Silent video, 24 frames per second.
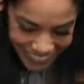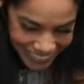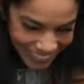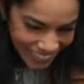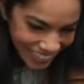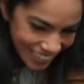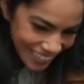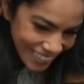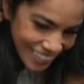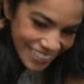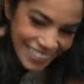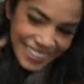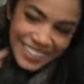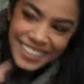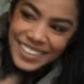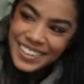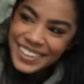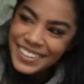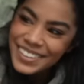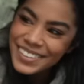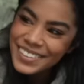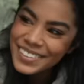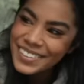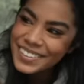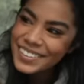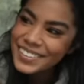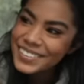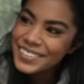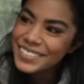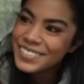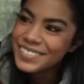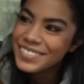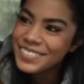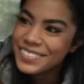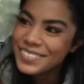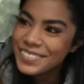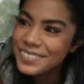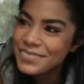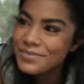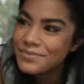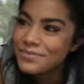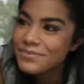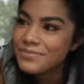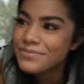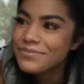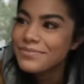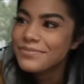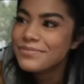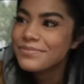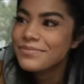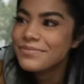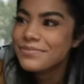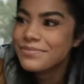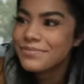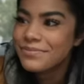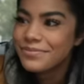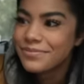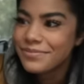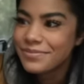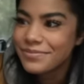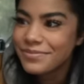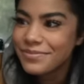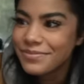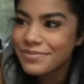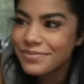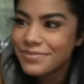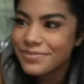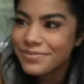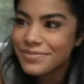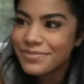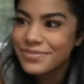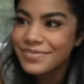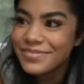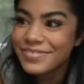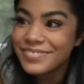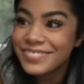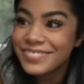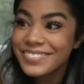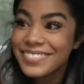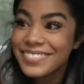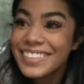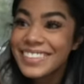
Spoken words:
This person isn't speaking.